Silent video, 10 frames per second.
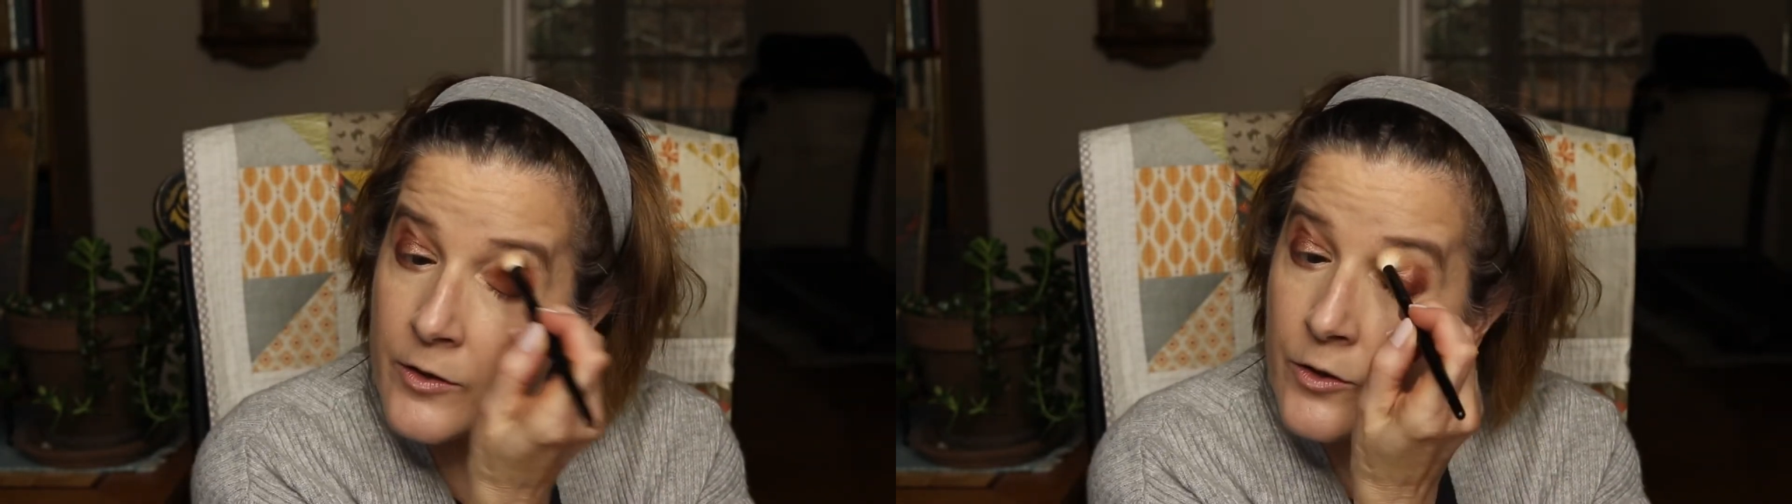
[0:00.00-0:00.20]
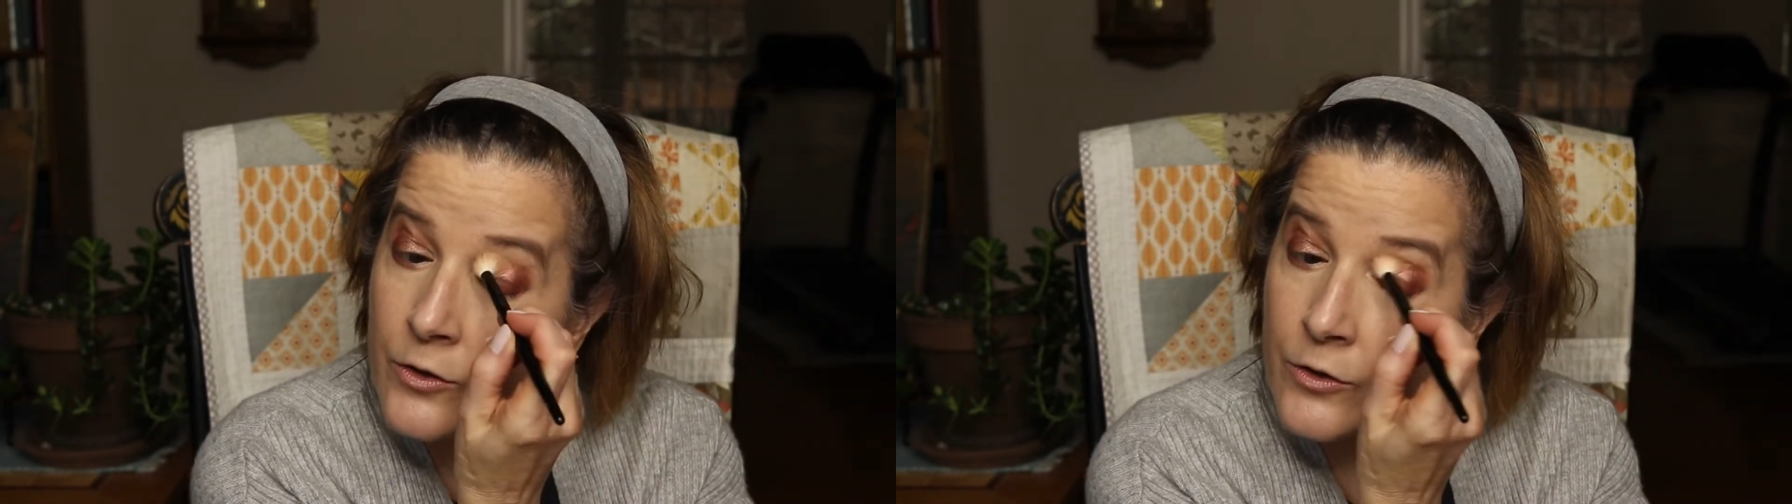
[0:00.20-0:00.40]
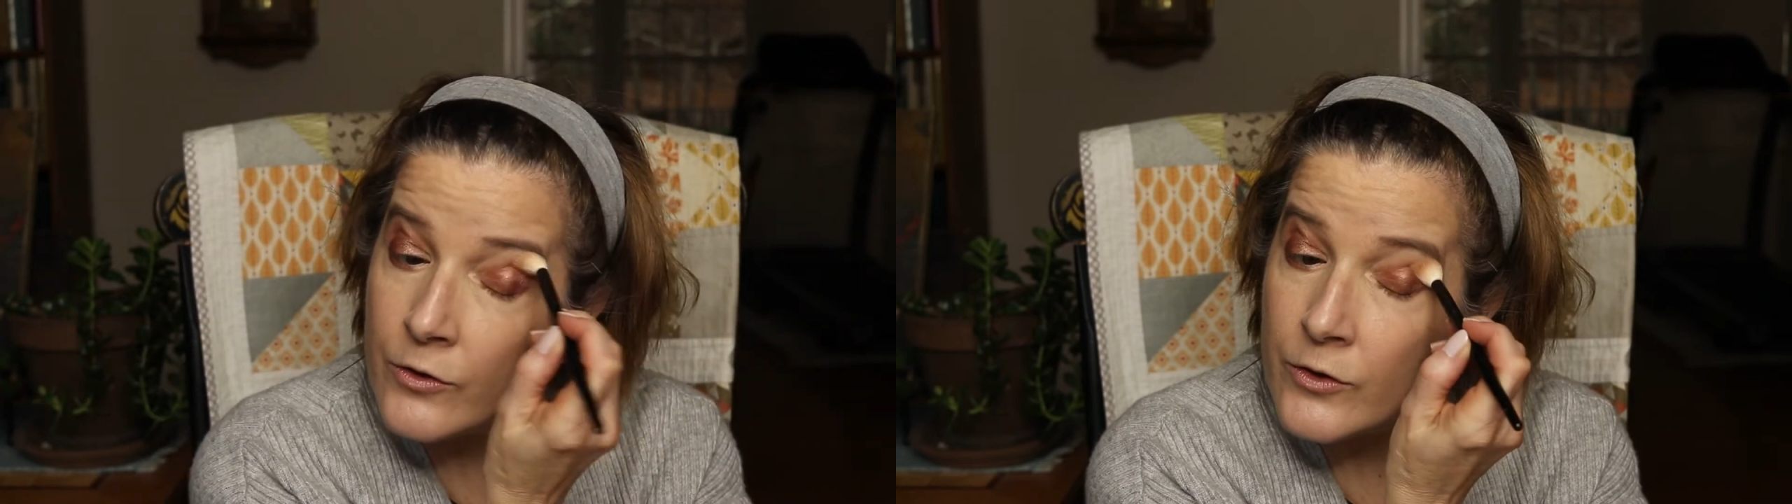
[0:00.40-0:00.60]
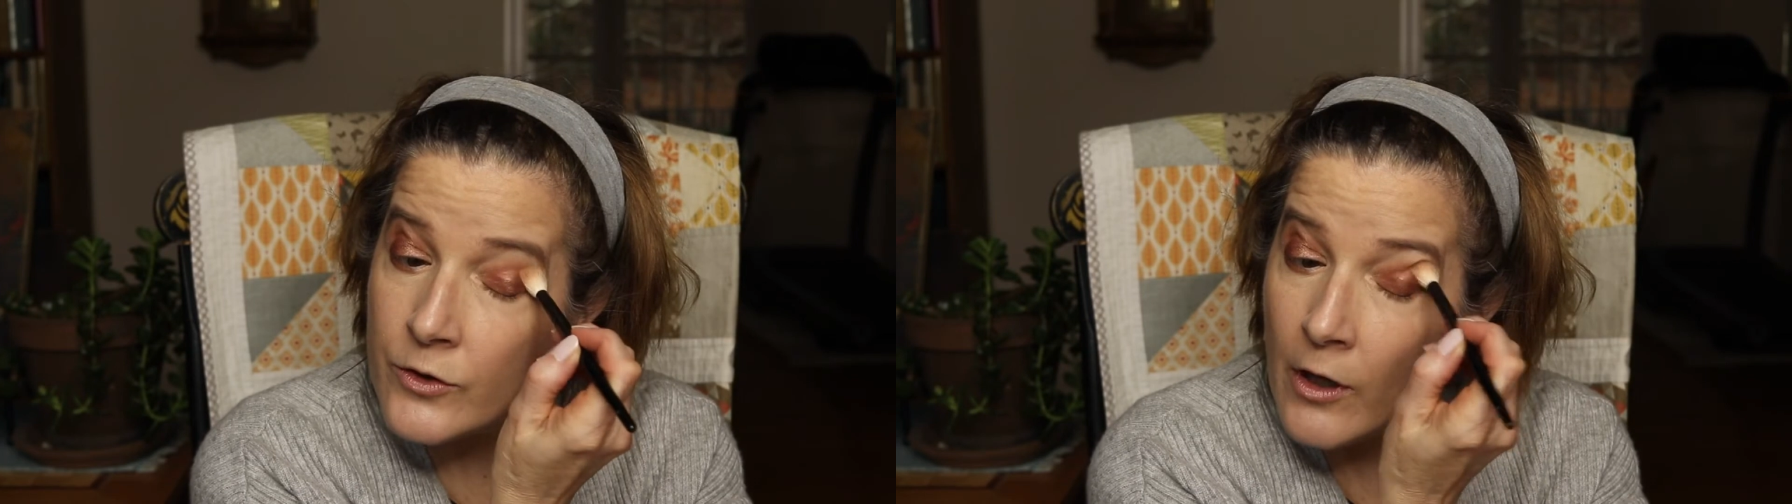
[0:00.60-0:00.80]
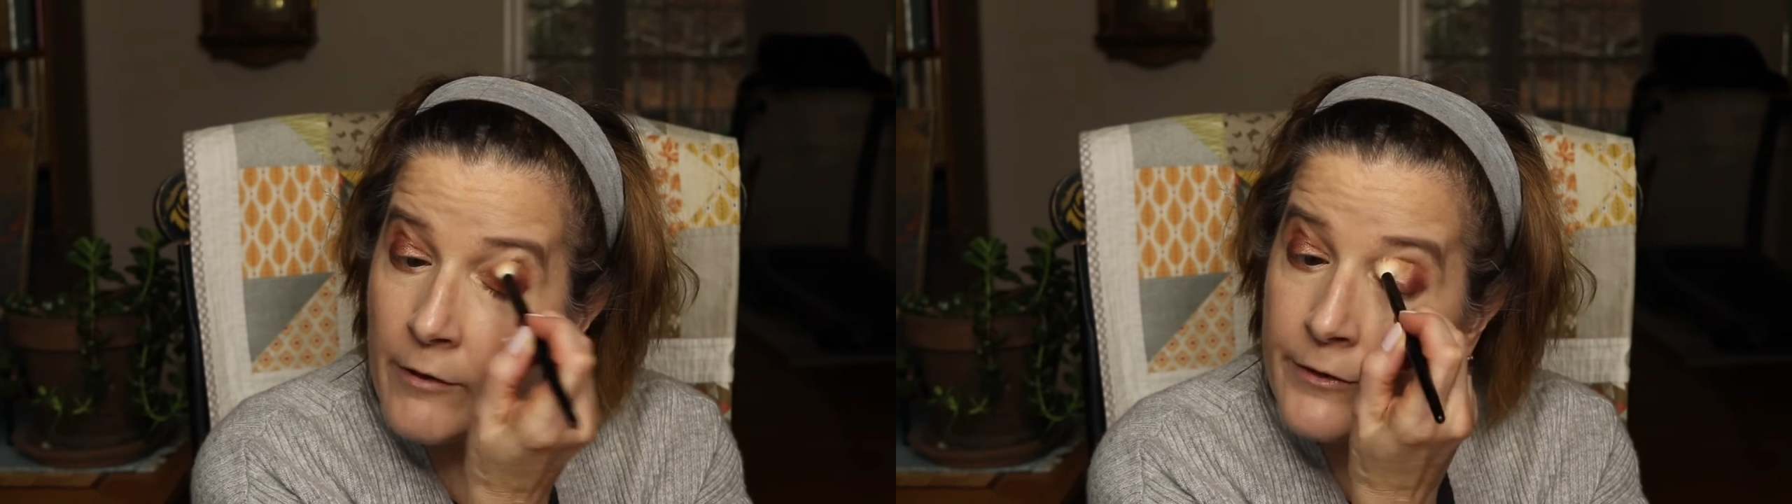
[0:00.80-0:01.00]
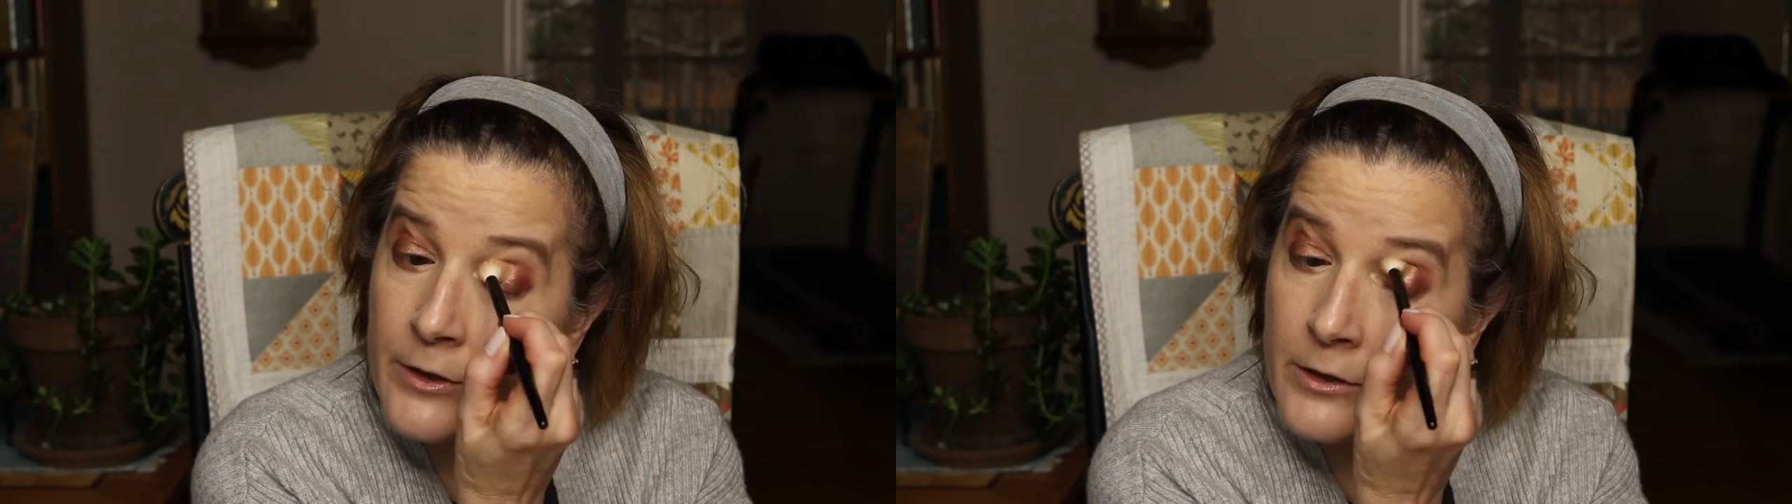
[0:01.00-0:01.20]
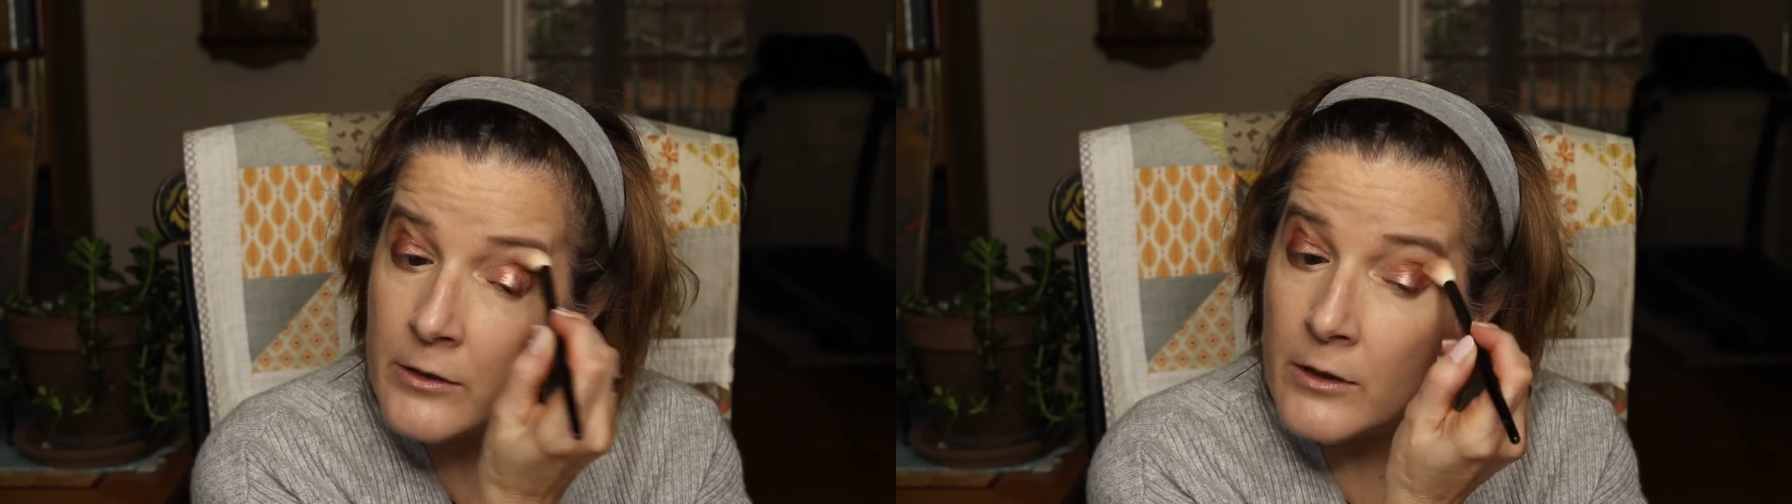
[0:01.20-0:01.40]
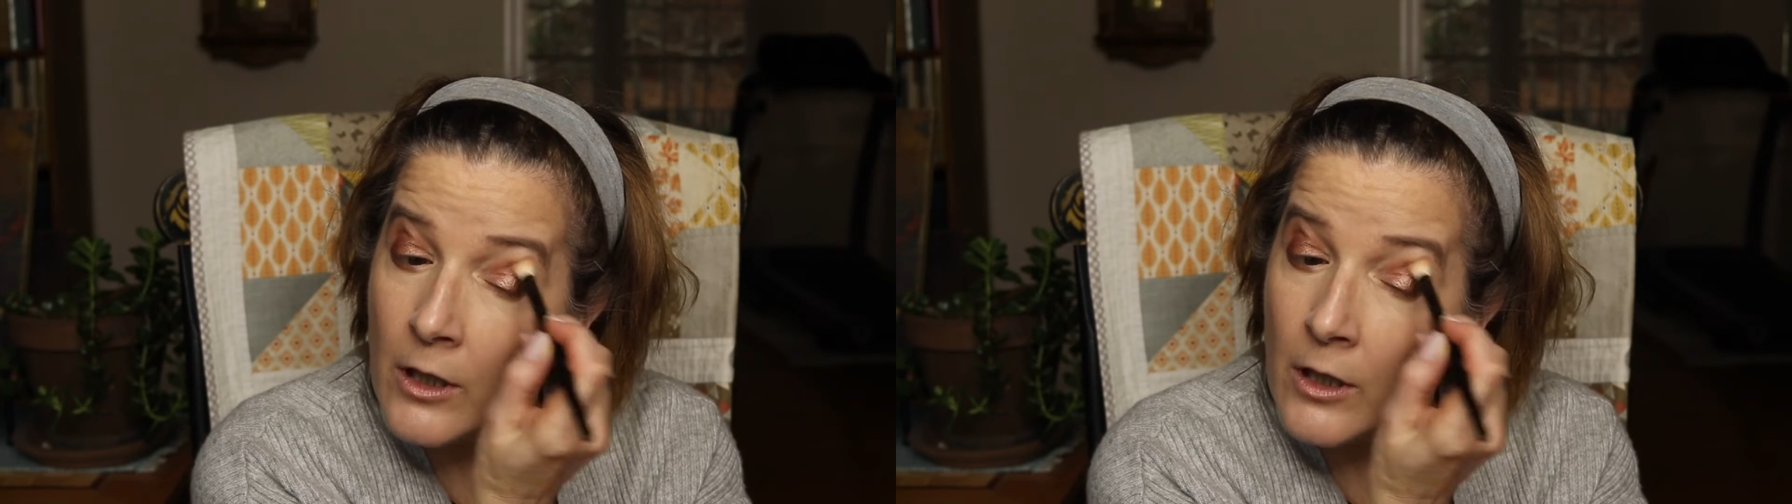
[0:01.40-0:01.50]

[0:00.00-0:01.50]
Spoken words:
to soften